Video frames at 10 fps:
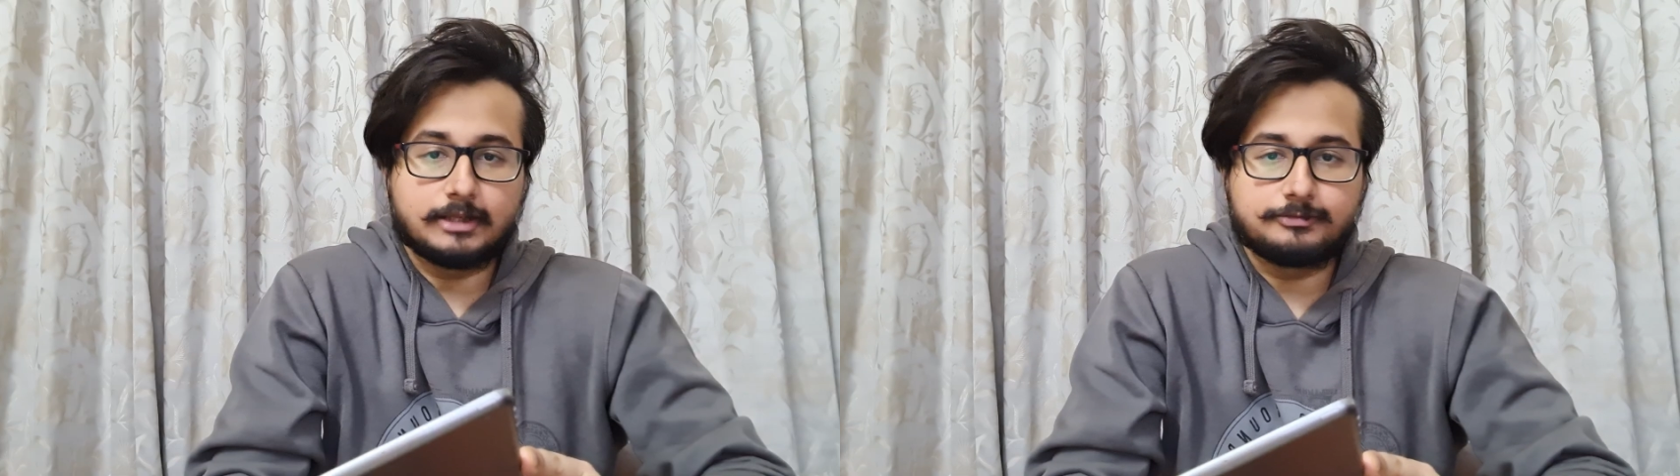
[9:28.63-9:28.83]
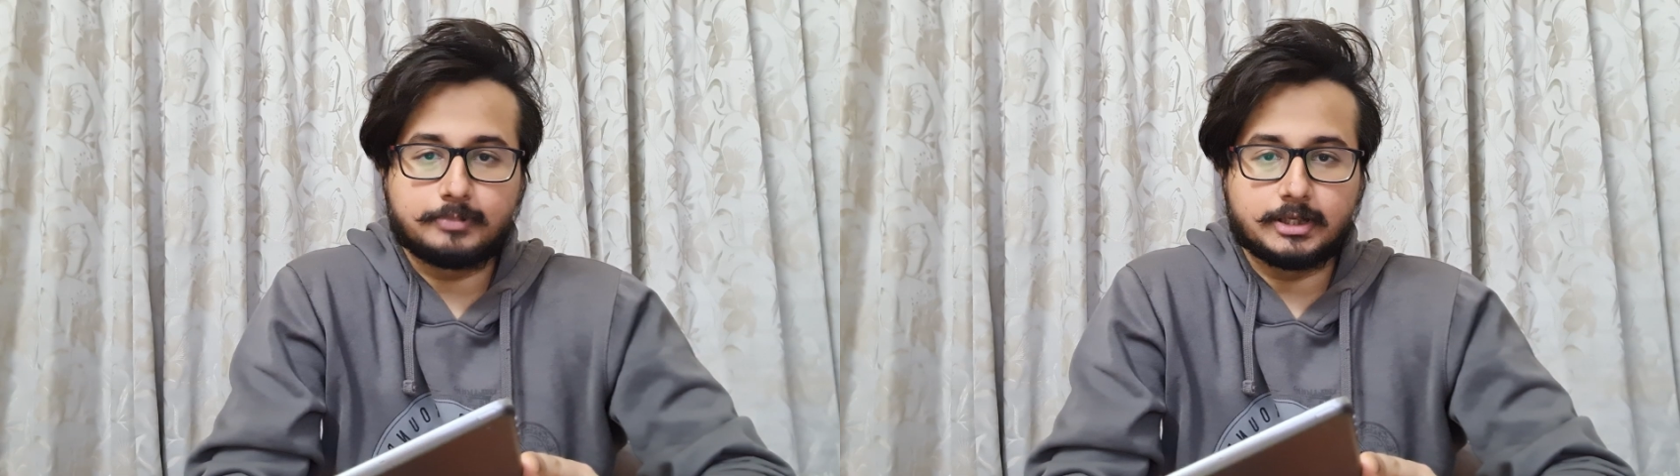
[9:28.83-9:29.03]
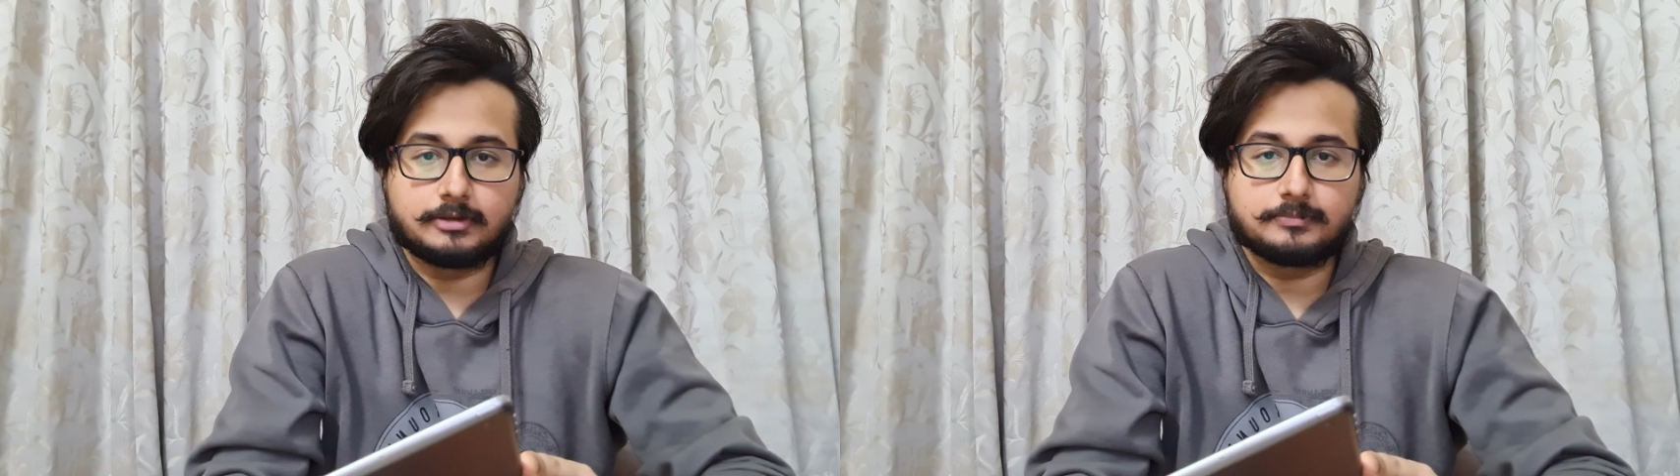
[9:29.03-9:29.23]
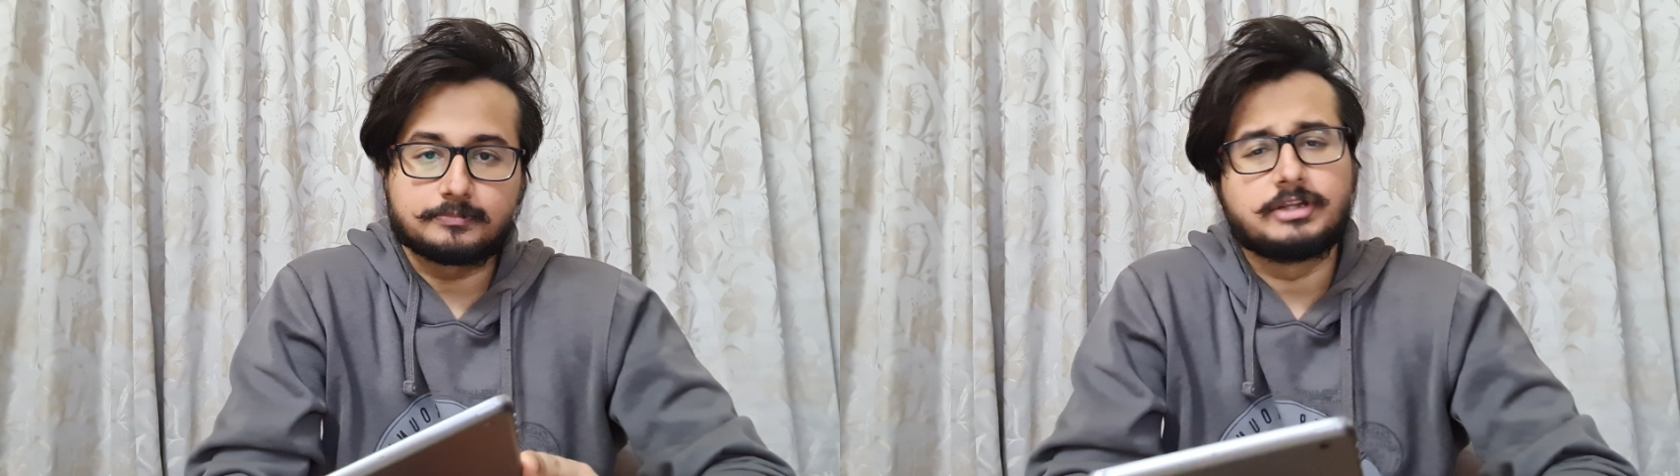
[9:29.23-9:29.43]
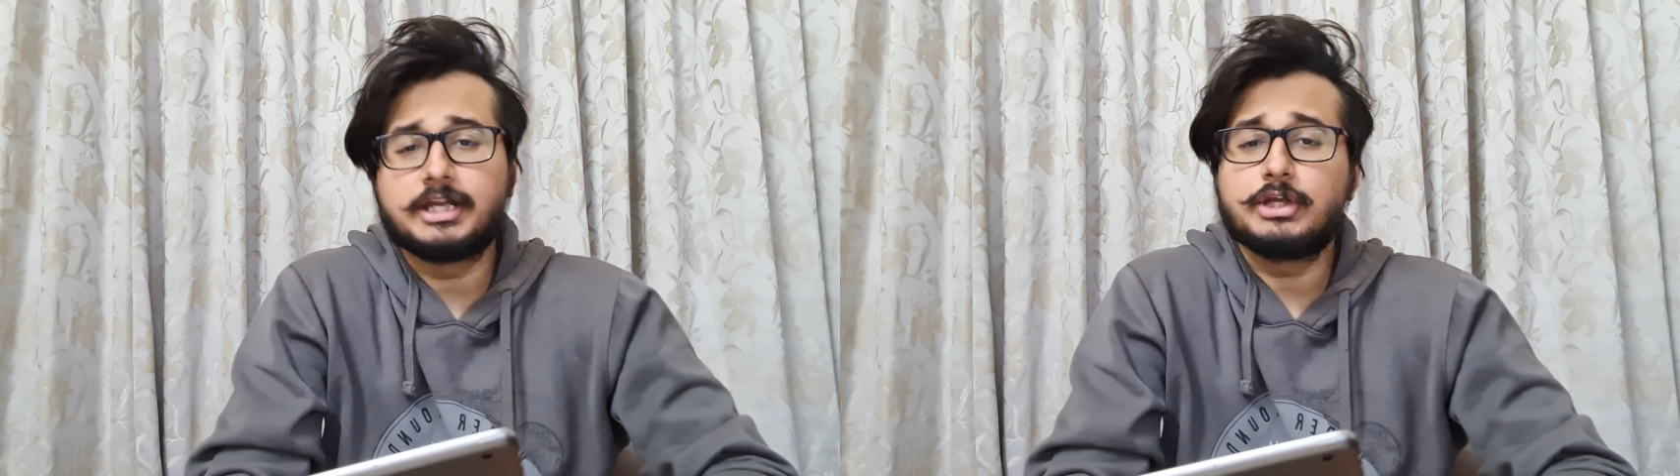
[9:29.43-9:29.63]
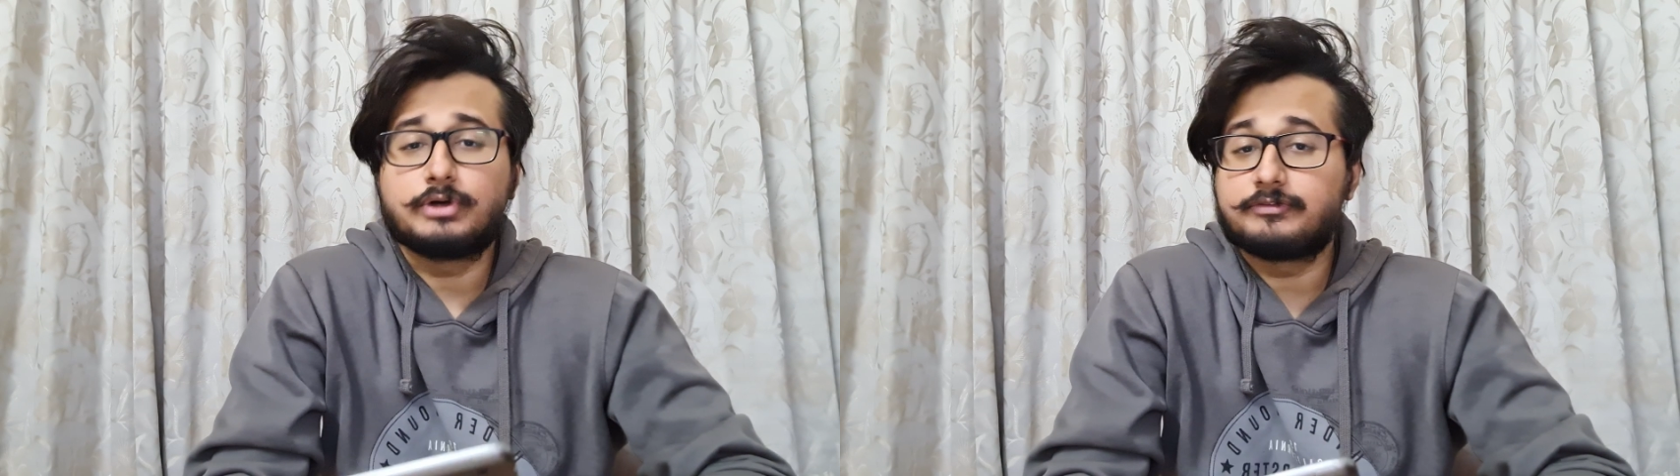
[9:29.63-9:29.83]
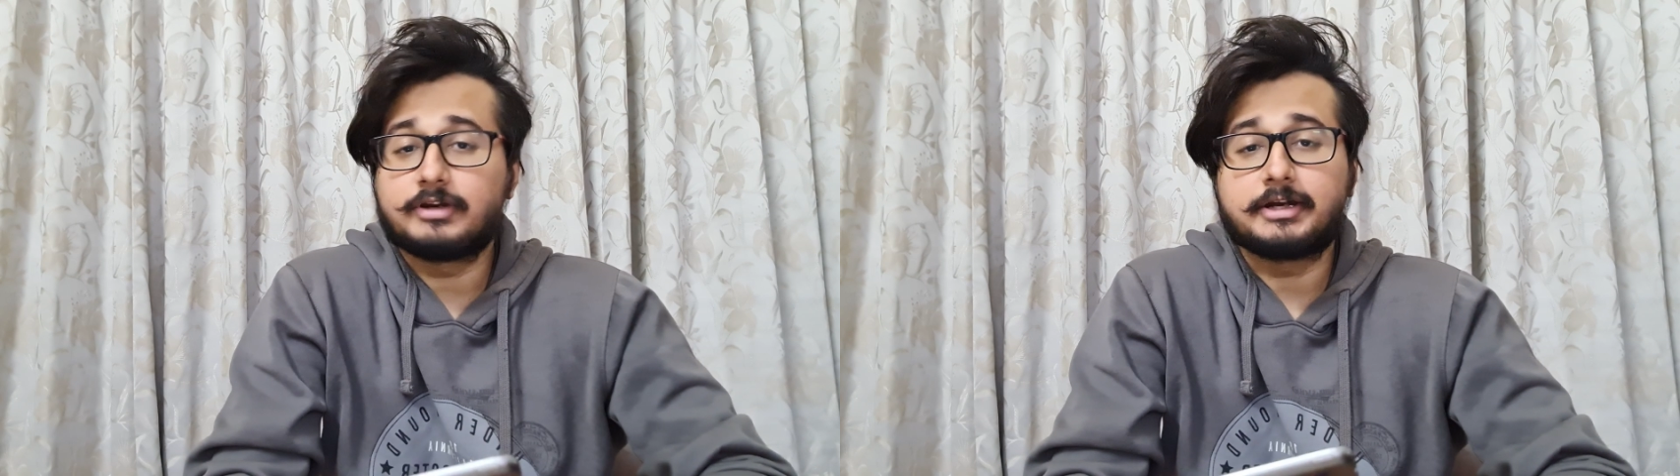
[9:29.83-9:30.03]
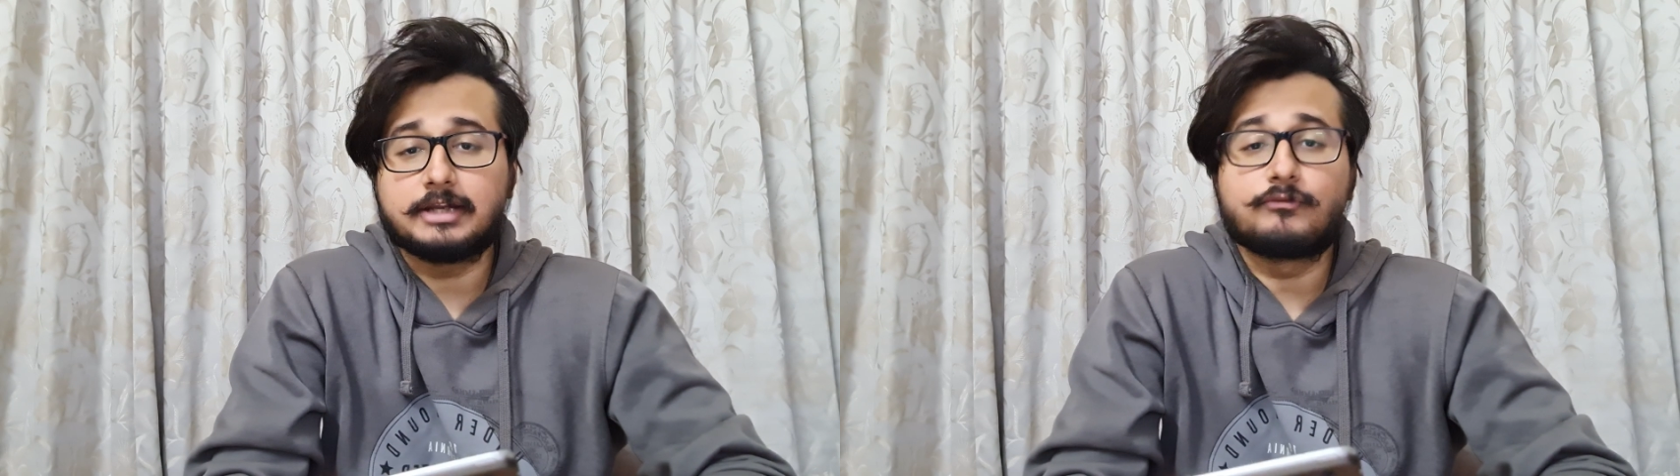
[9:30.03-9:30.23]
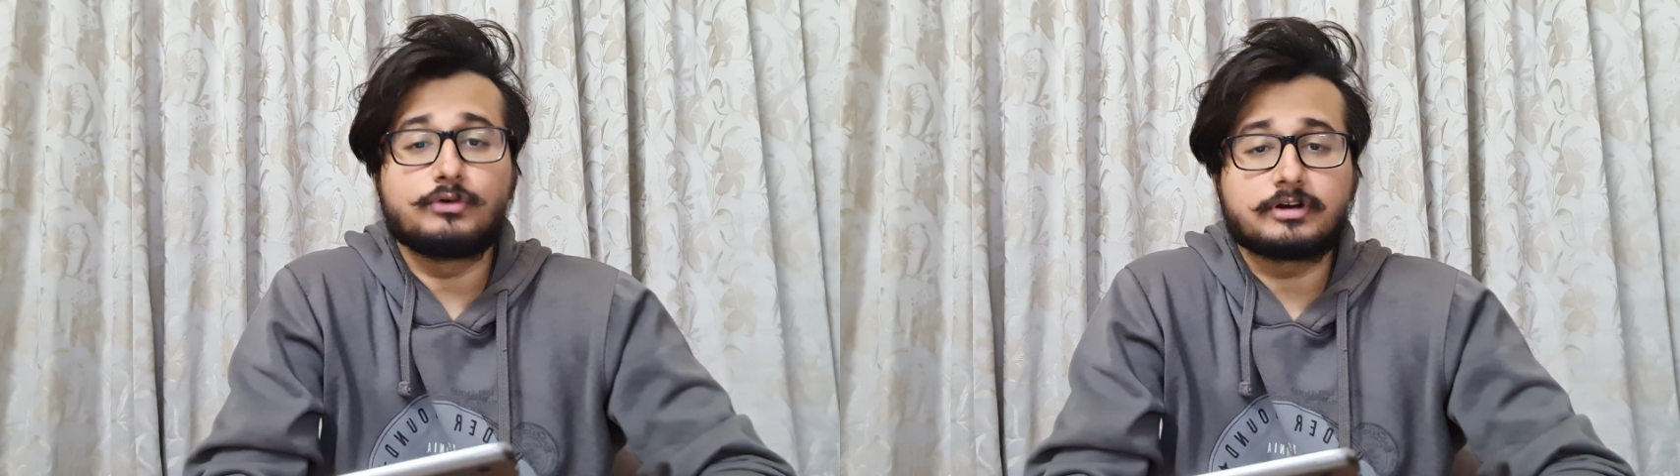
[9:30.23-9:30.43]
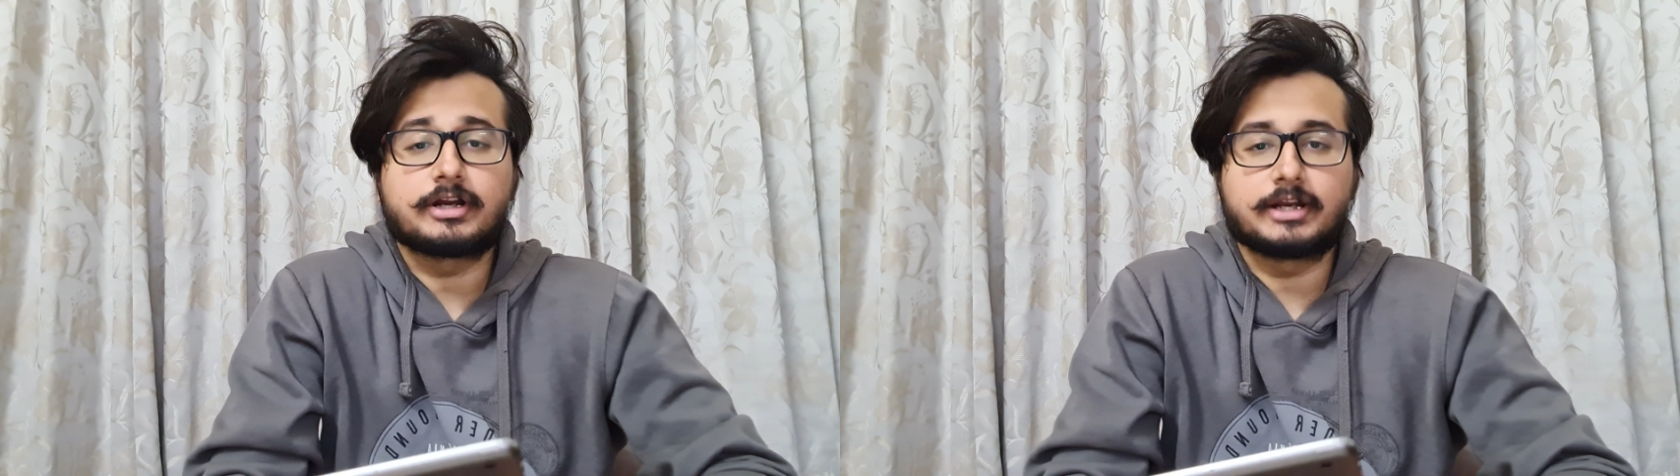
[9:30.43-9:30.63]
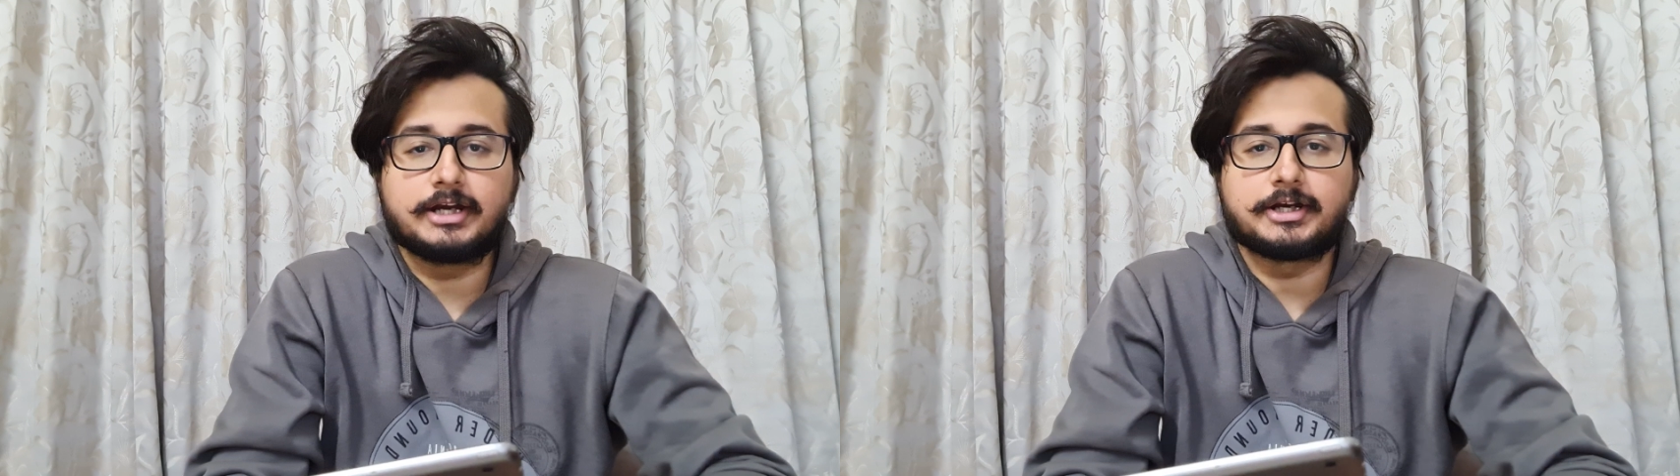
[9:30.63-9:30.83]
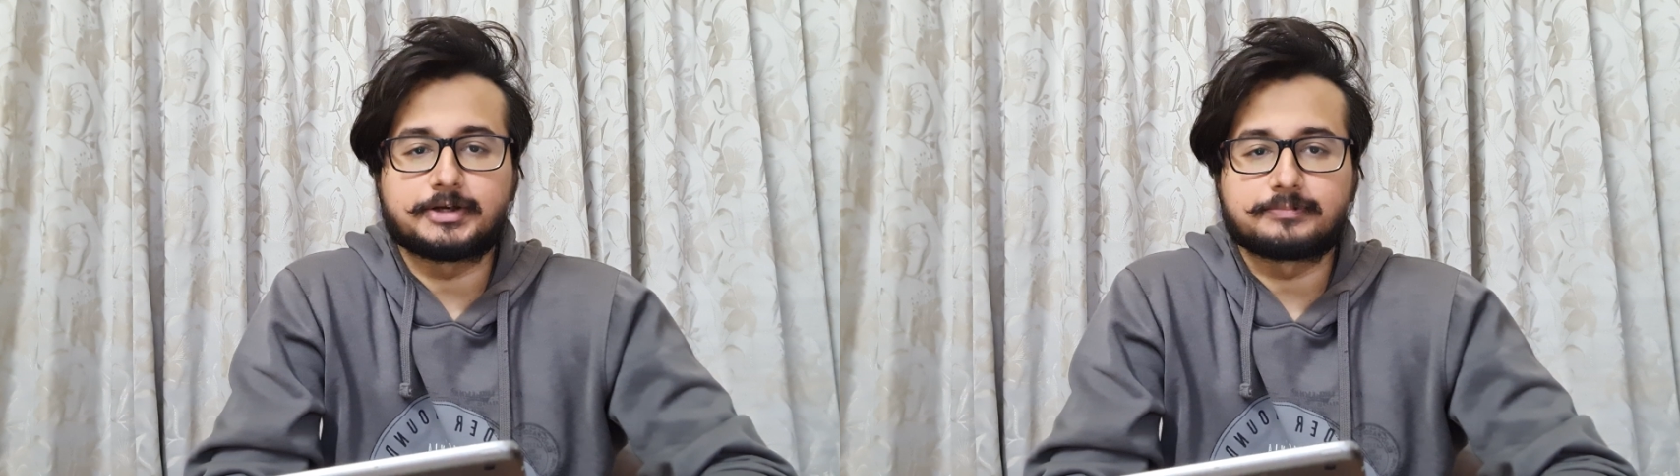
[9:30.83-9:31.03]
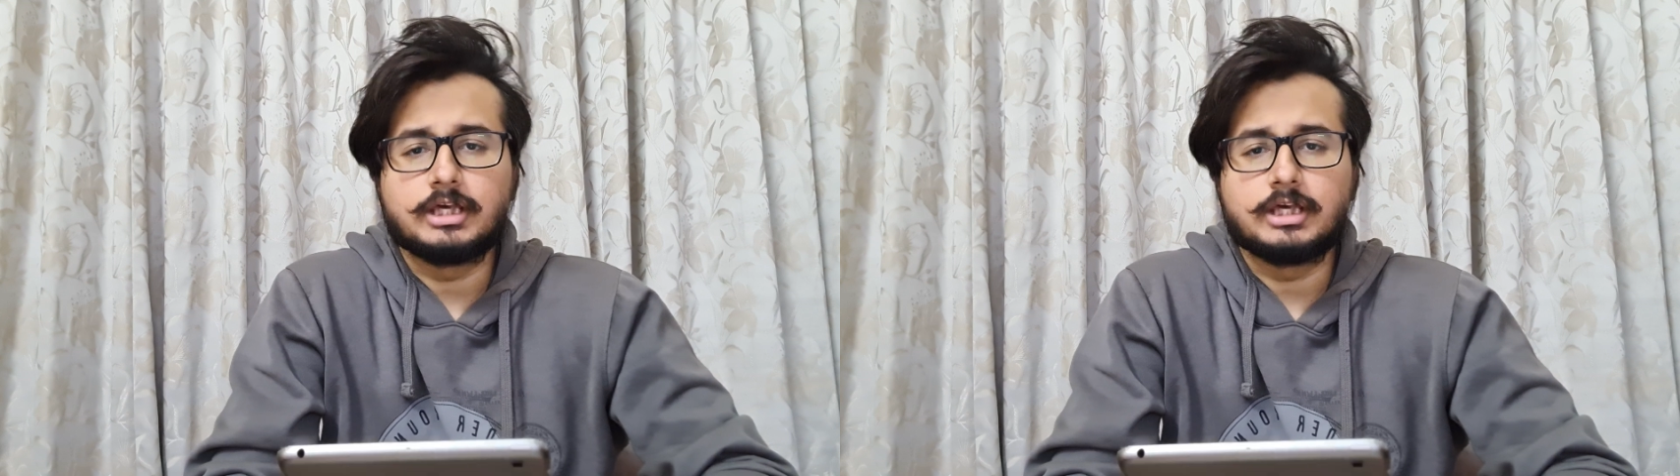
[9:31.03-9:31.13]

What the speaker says: S Pen, then you definitely won't regret it.